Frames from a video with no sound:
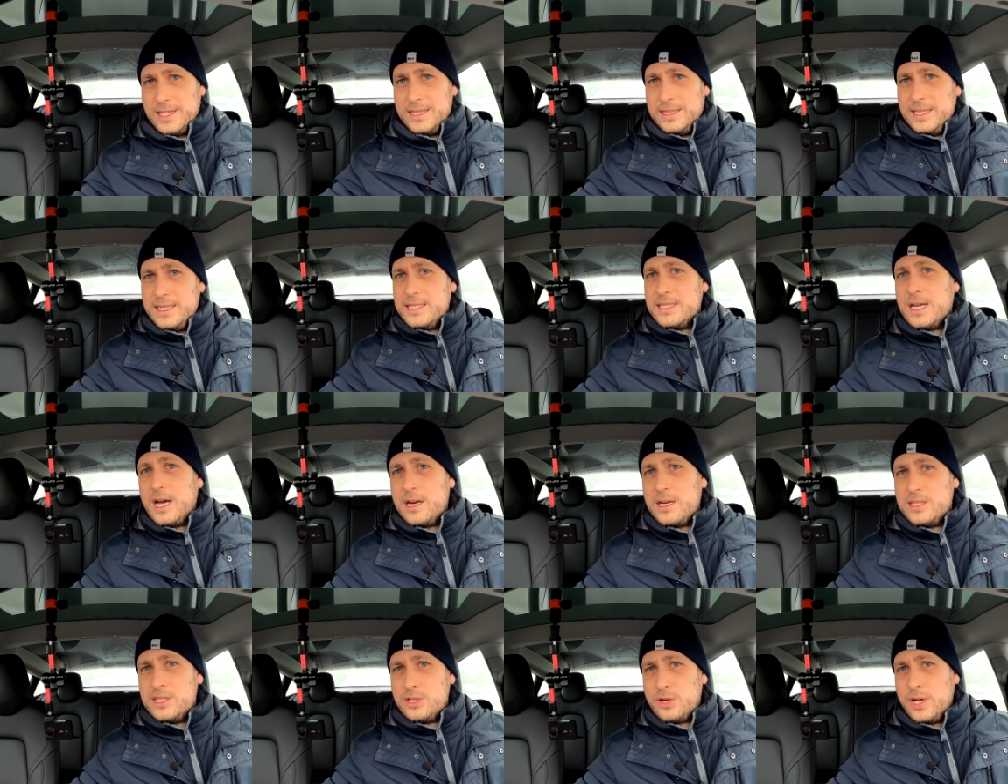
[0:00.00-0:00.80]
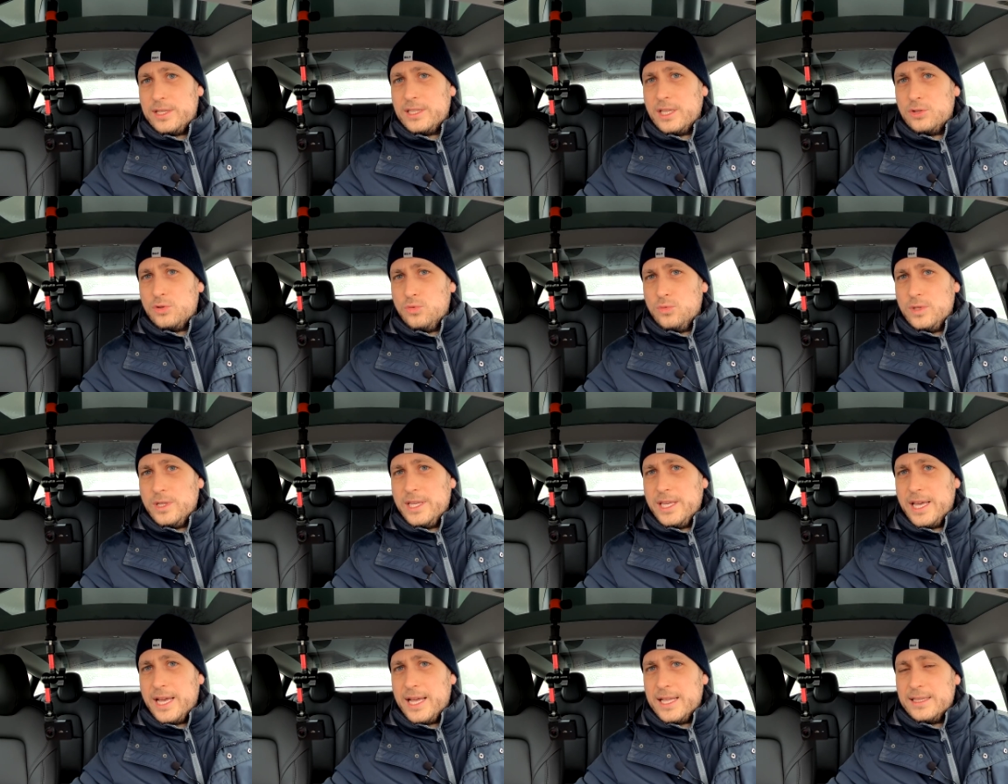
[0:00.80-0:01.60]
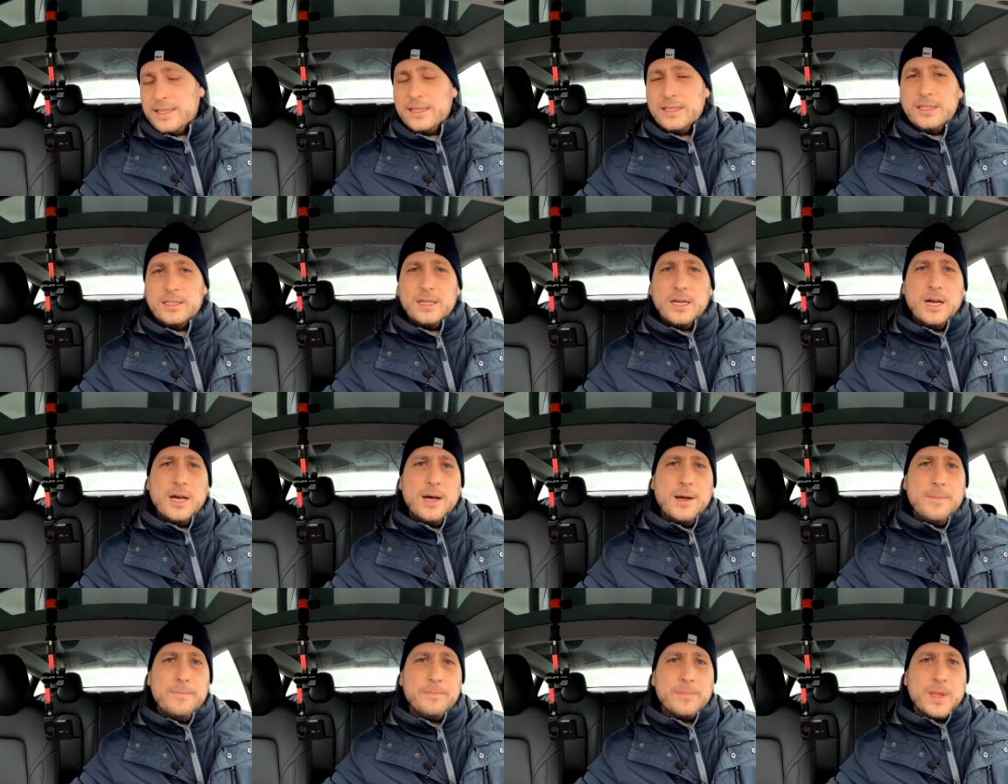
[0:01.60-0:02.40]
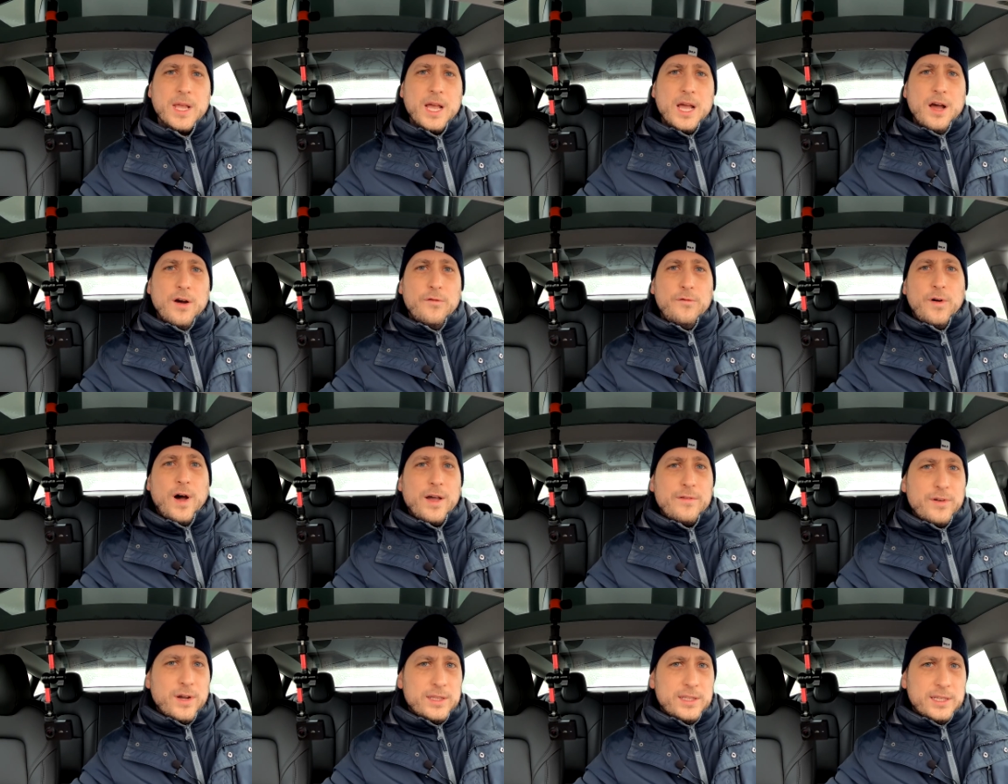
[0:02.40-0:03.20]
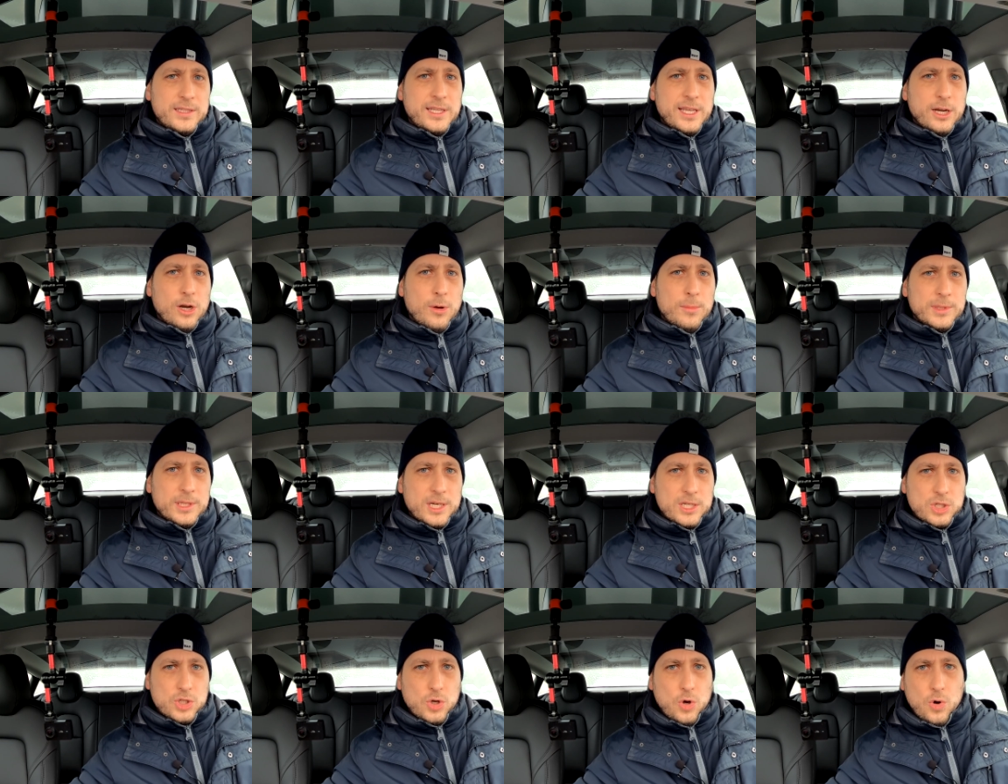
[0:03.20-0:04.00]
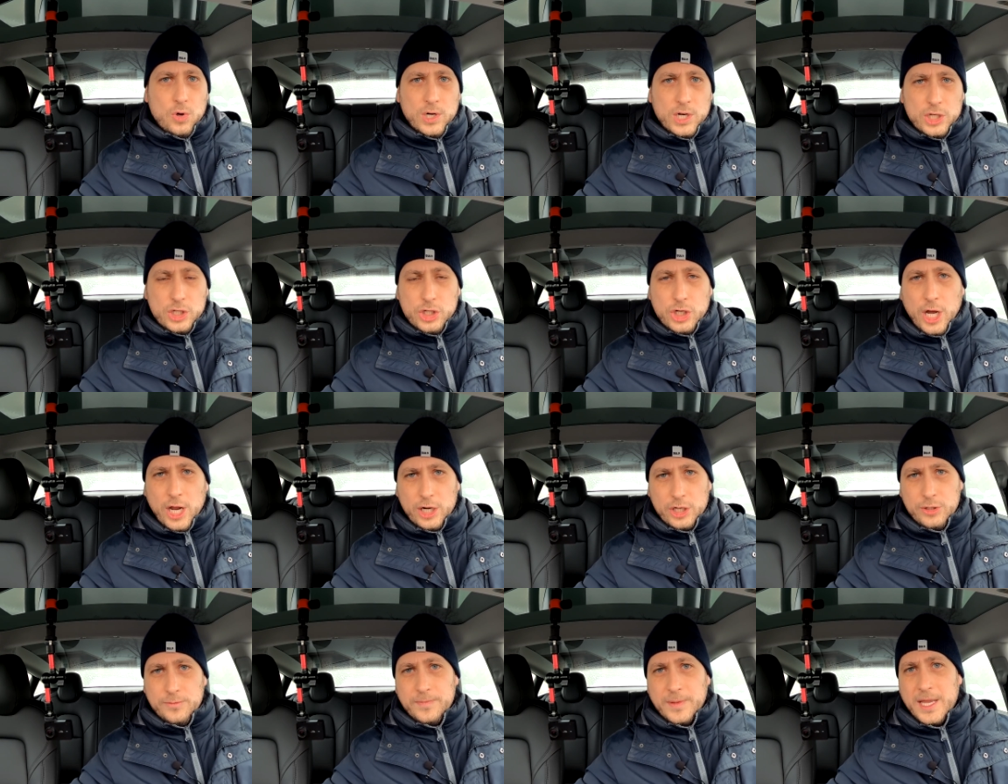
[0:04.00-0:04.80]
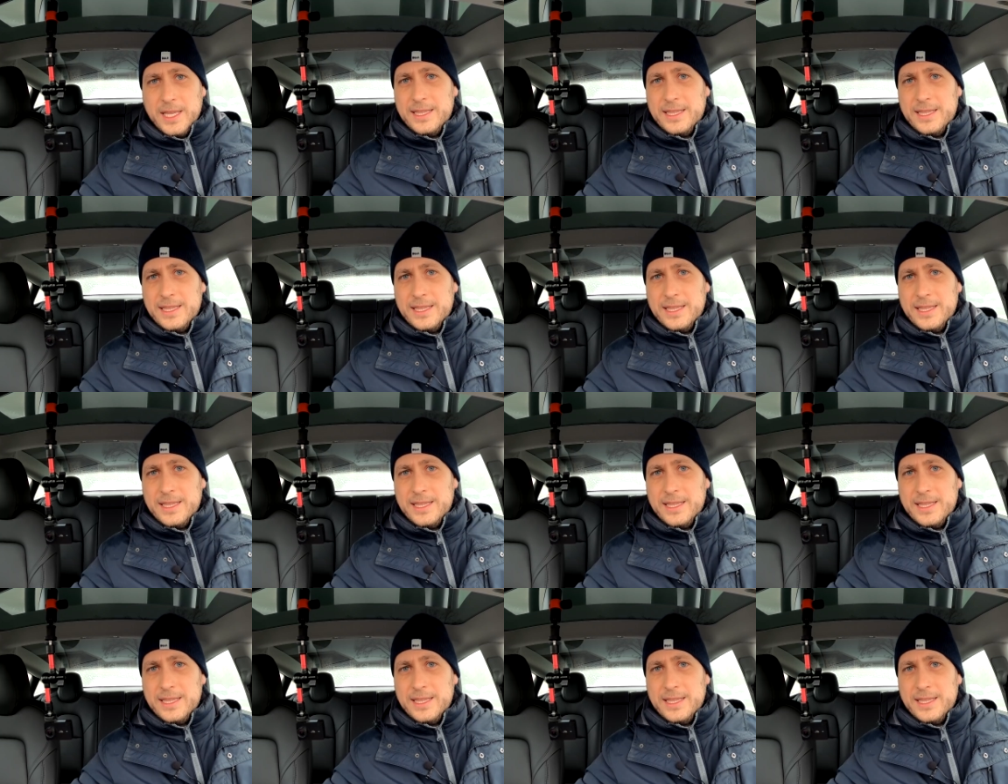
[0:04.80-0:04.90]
and this car is rated to get 500 kilometers on a charge.